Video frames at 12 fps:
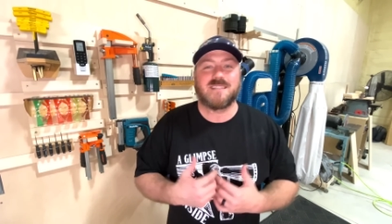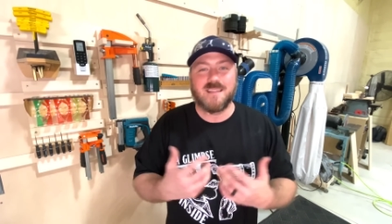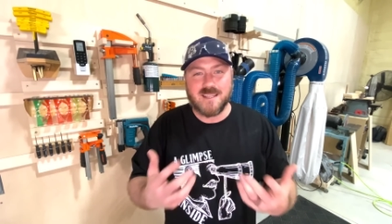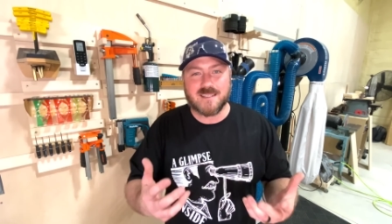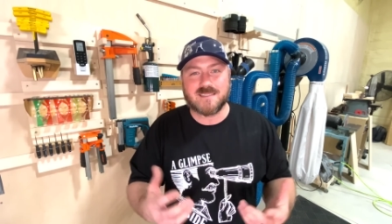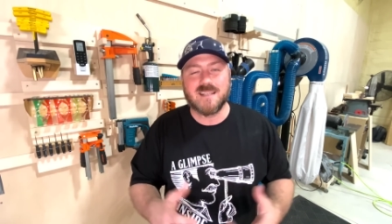
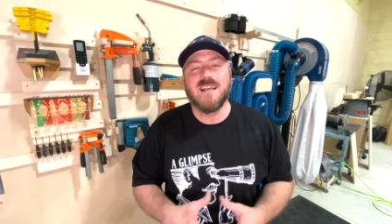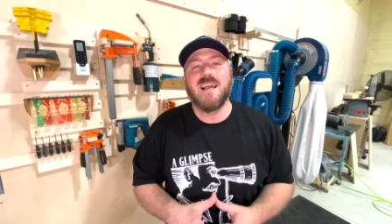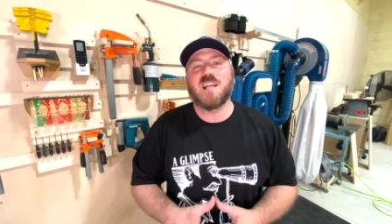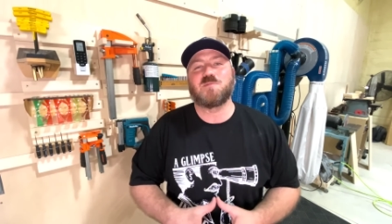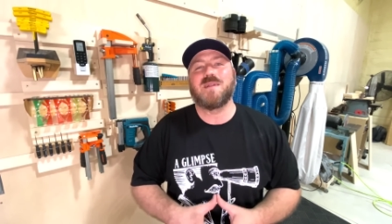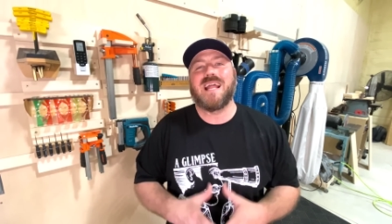This
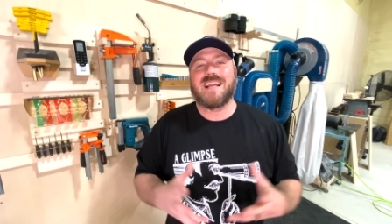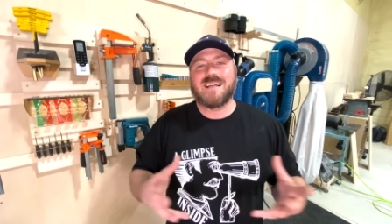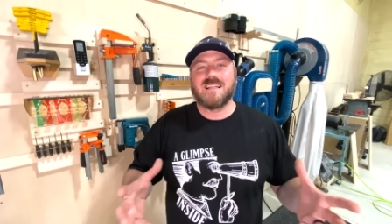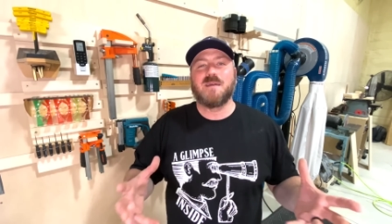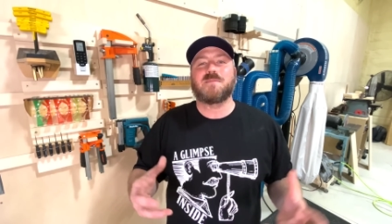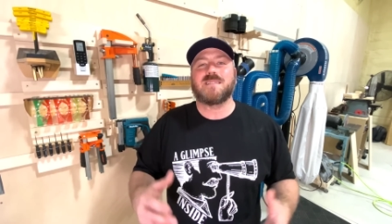has been a
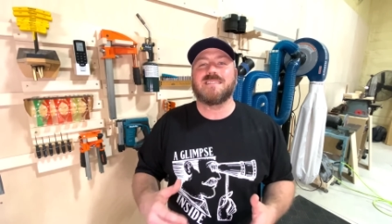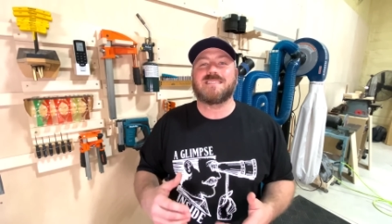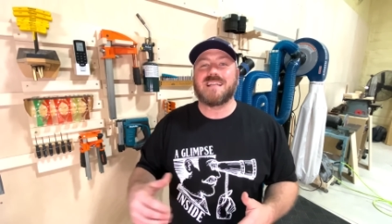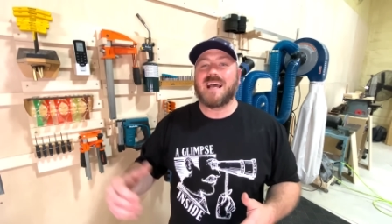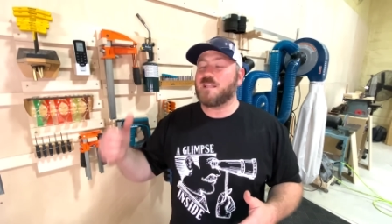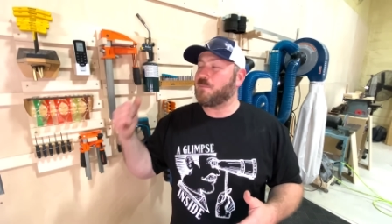glimpse
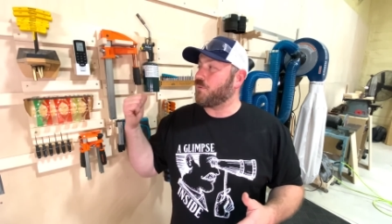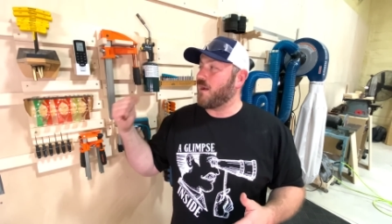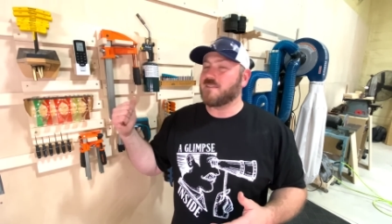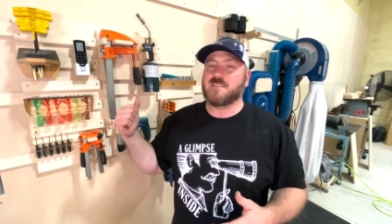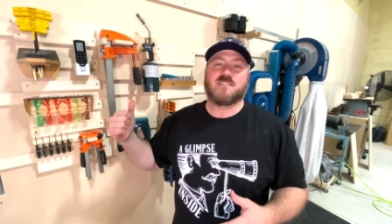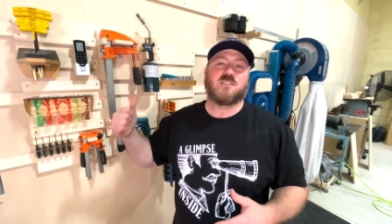inside the
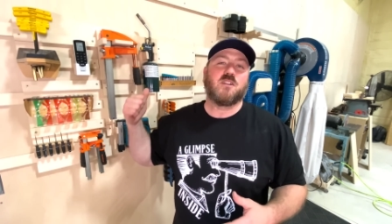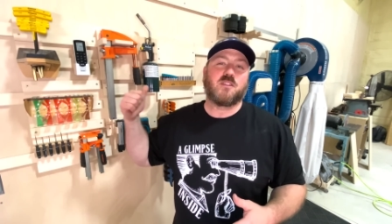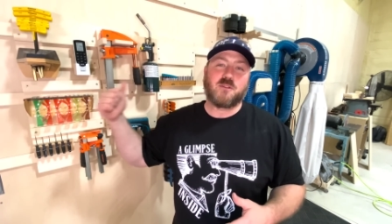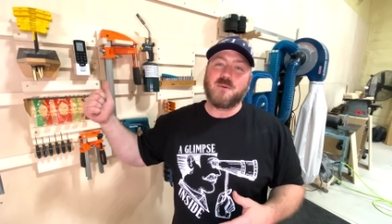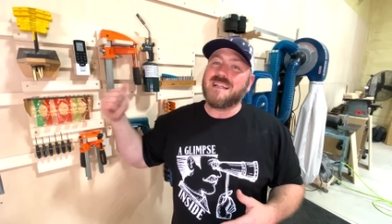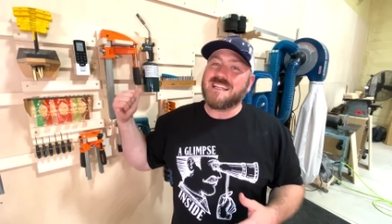process on
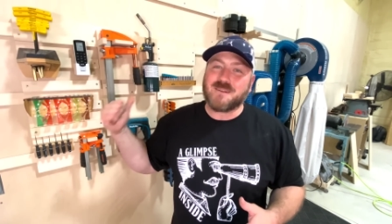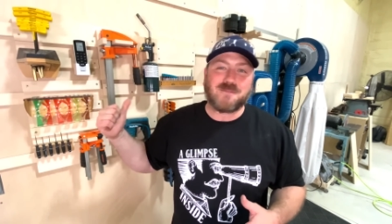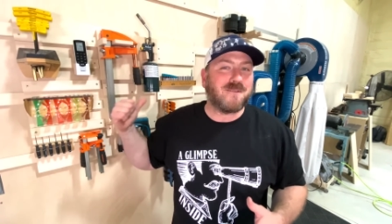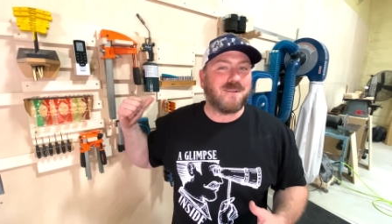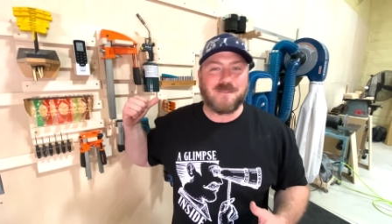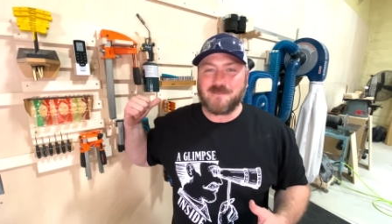three
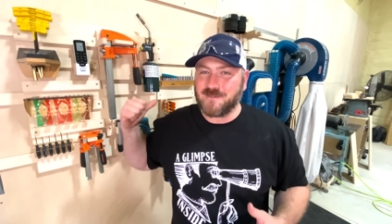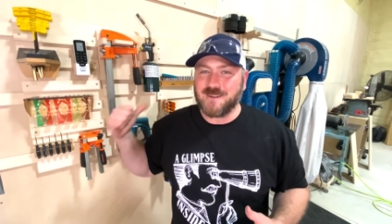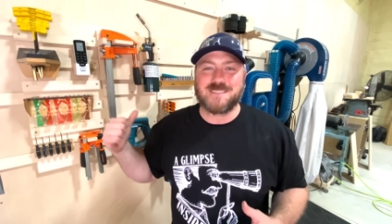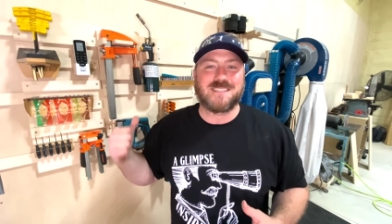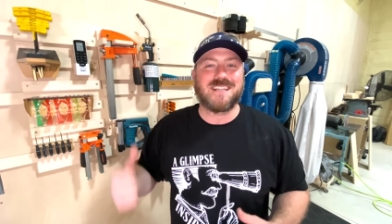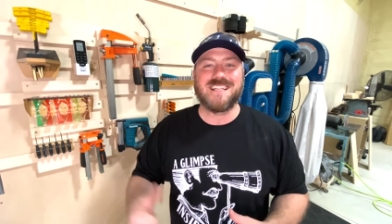different
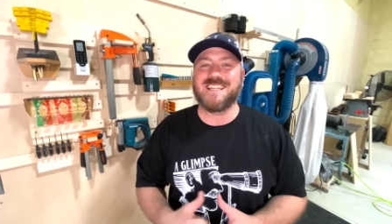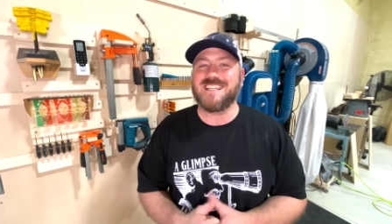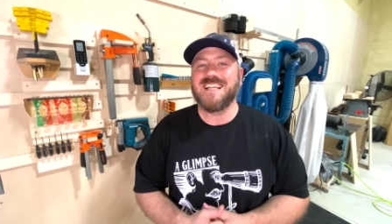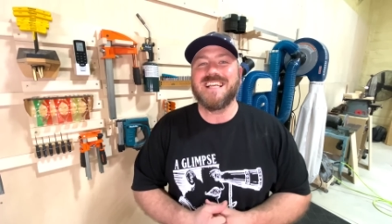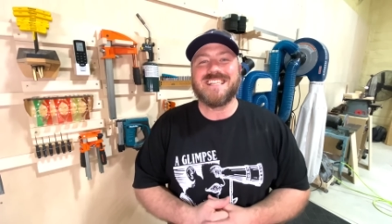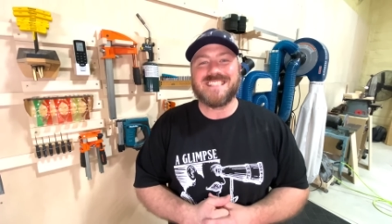French
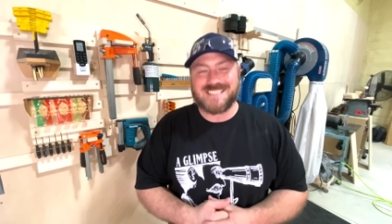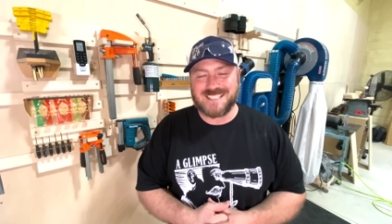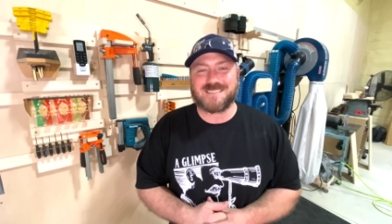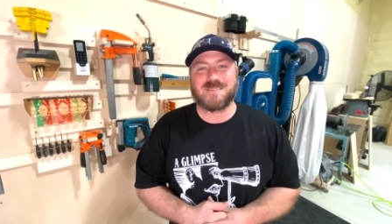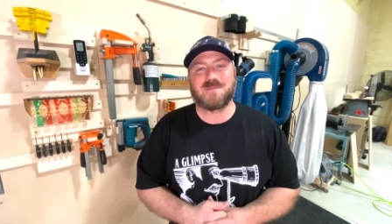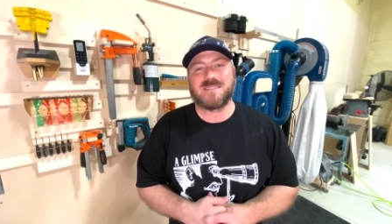cleat
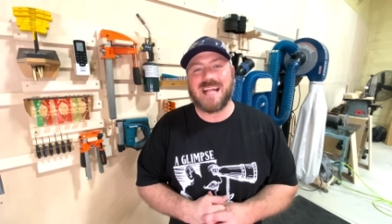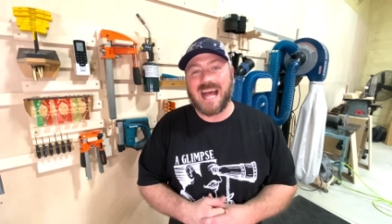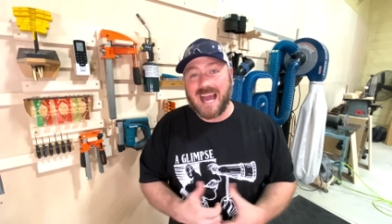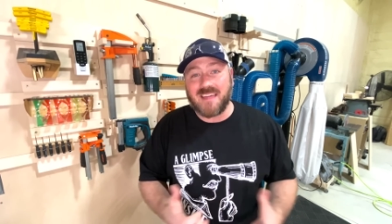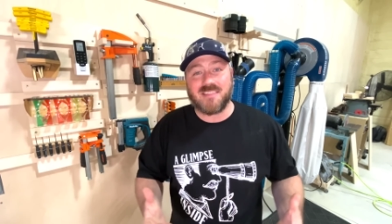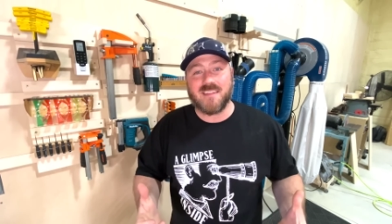systems that
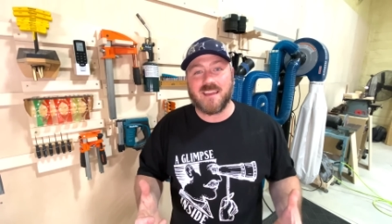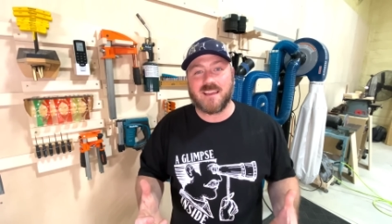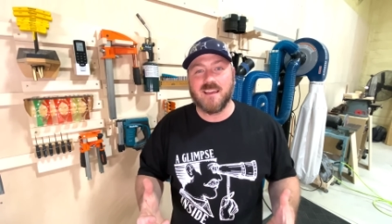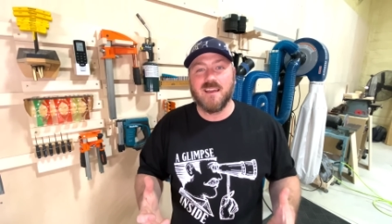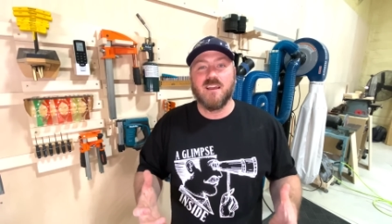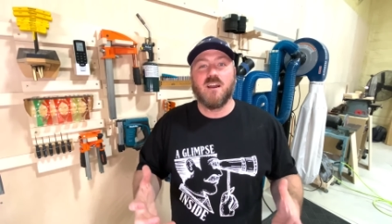I
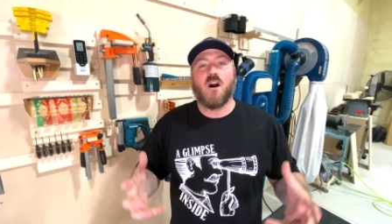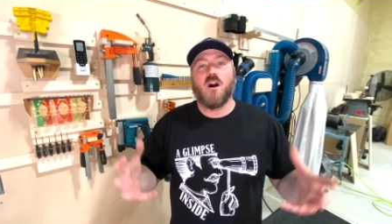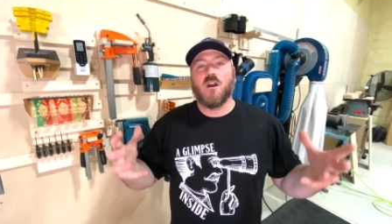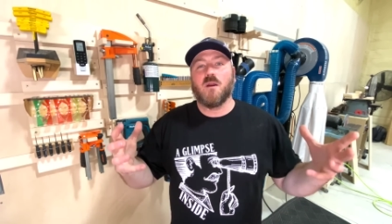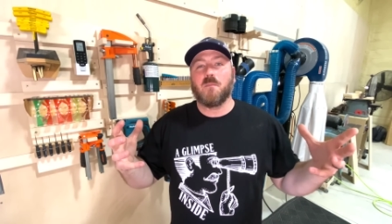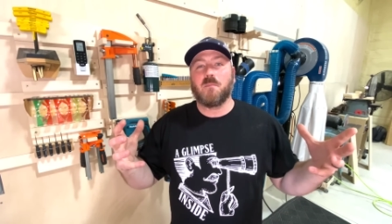think
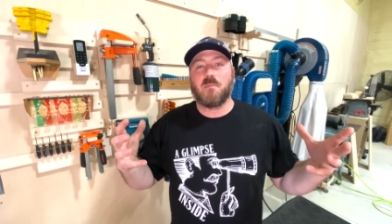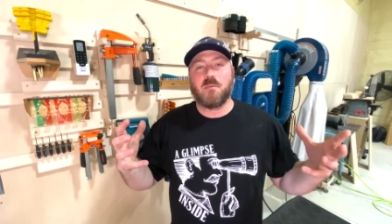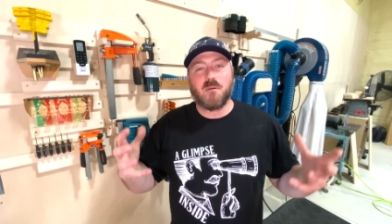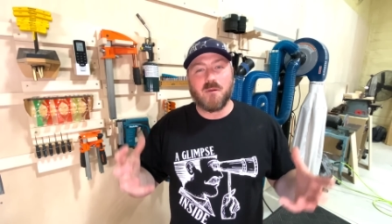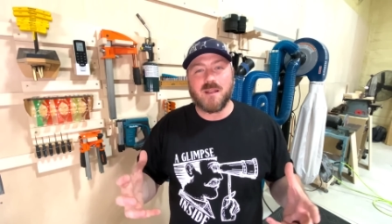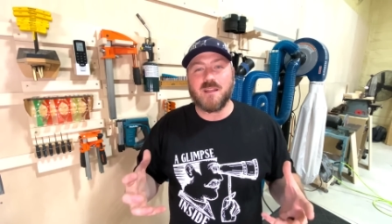are
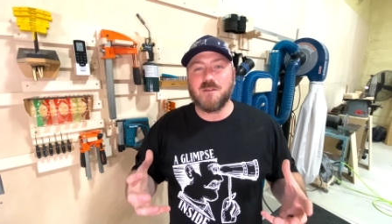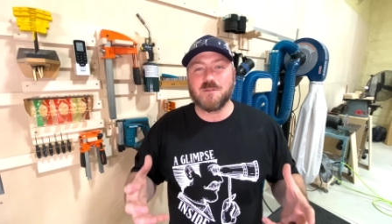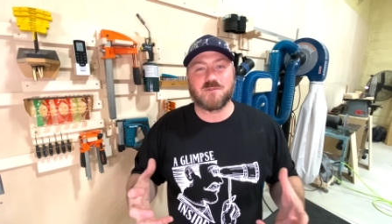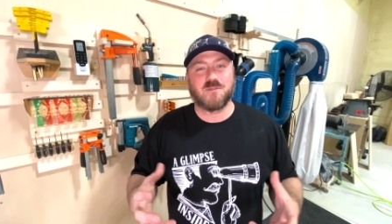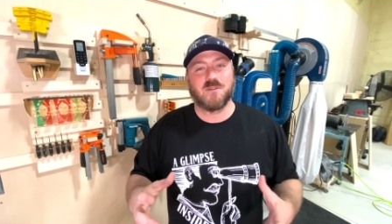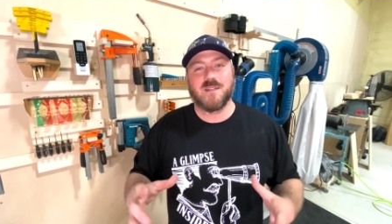pretty
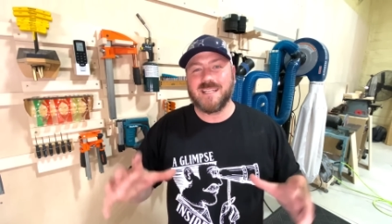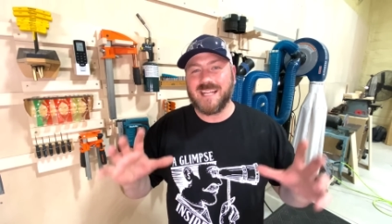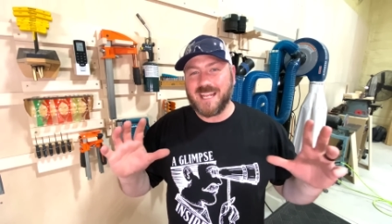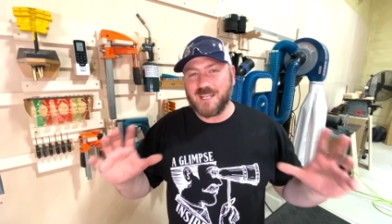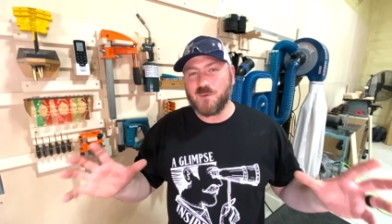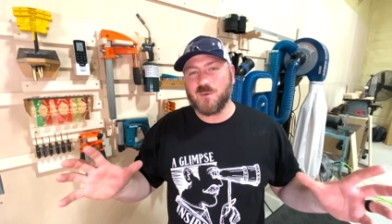useful in
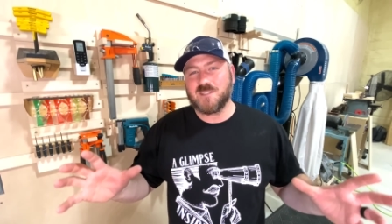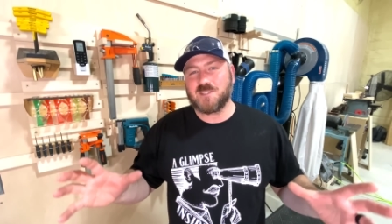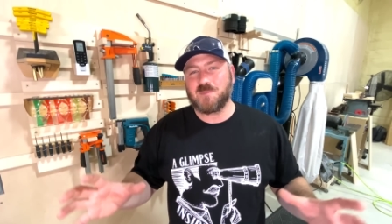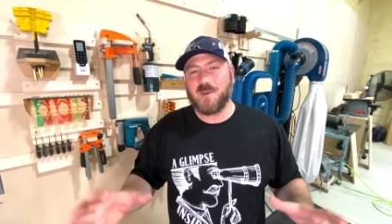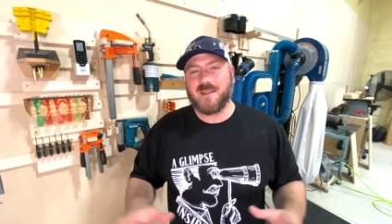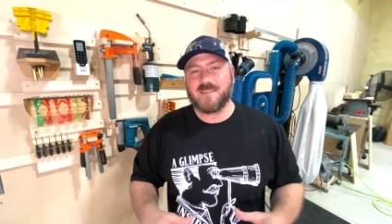anyone's
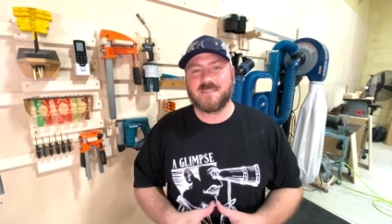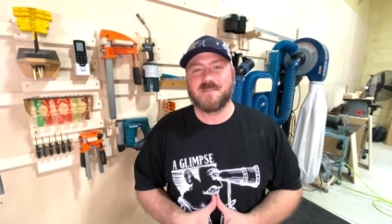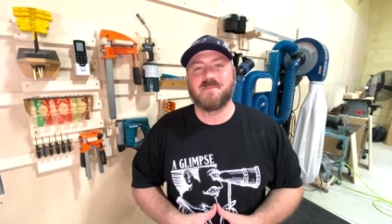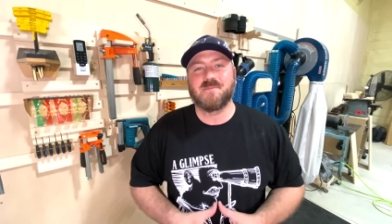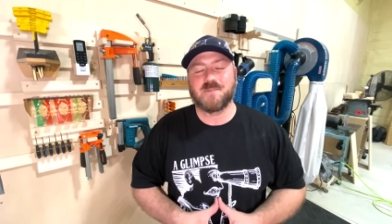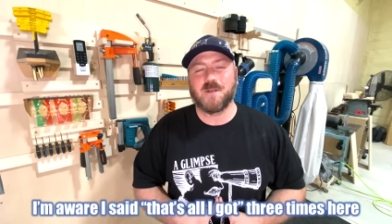space.
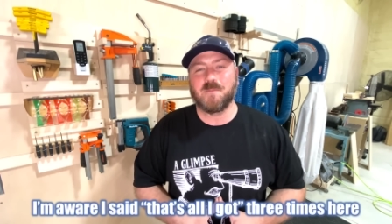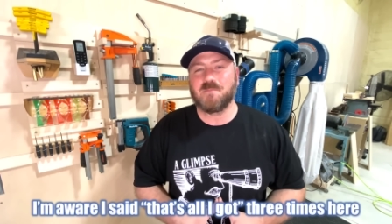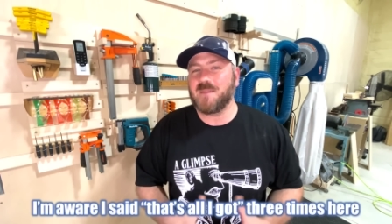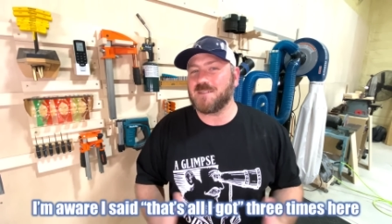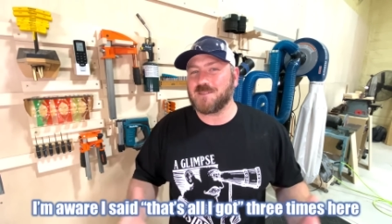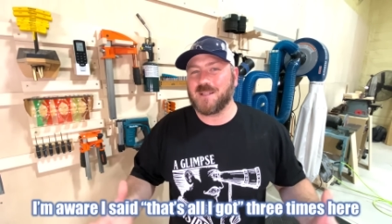So
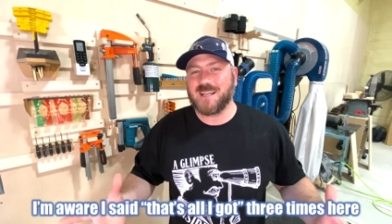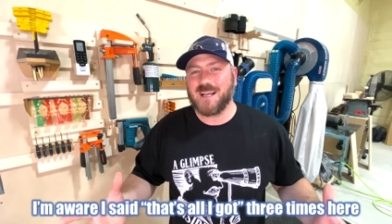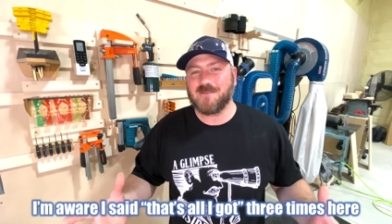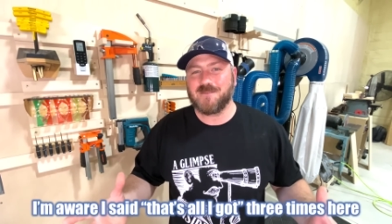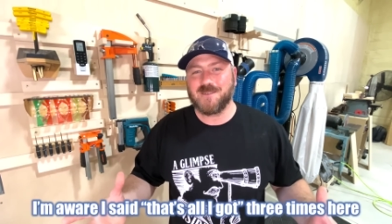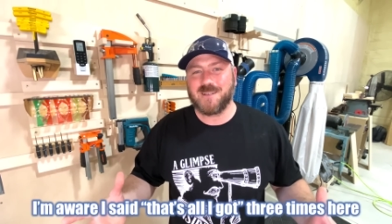that's all I got for you